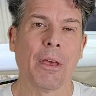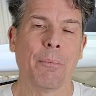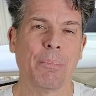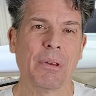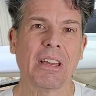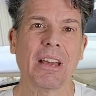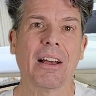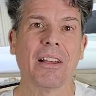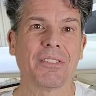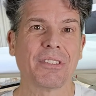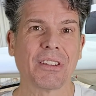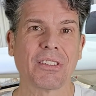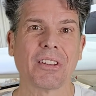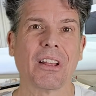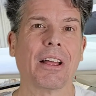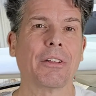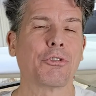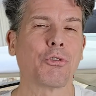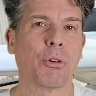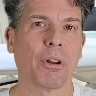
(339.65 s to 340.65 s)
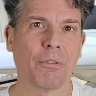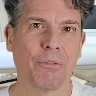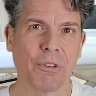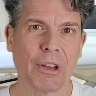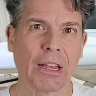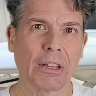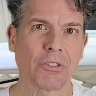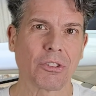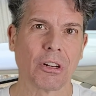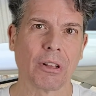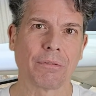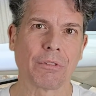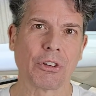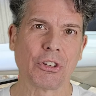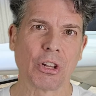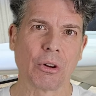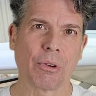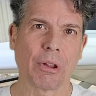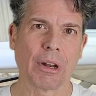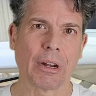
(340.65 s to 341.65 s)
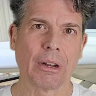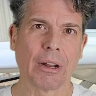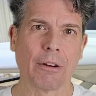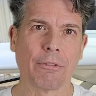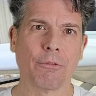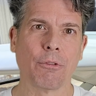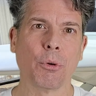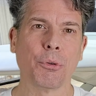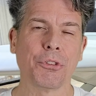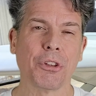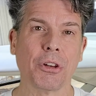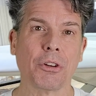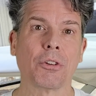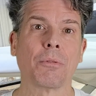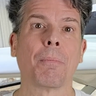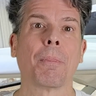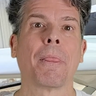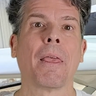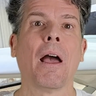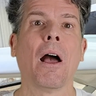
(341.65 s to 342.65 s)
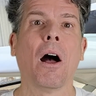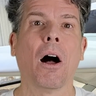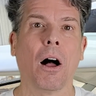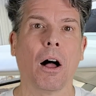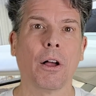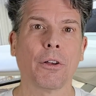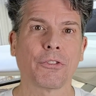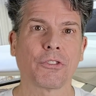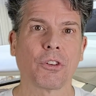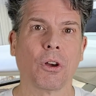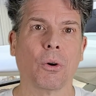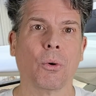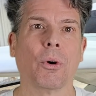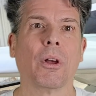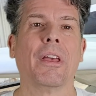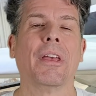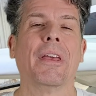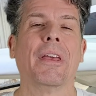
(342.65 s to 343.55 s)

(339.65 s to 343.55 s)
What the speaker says: because it's not turning fast enough to generate enough voltage. Also,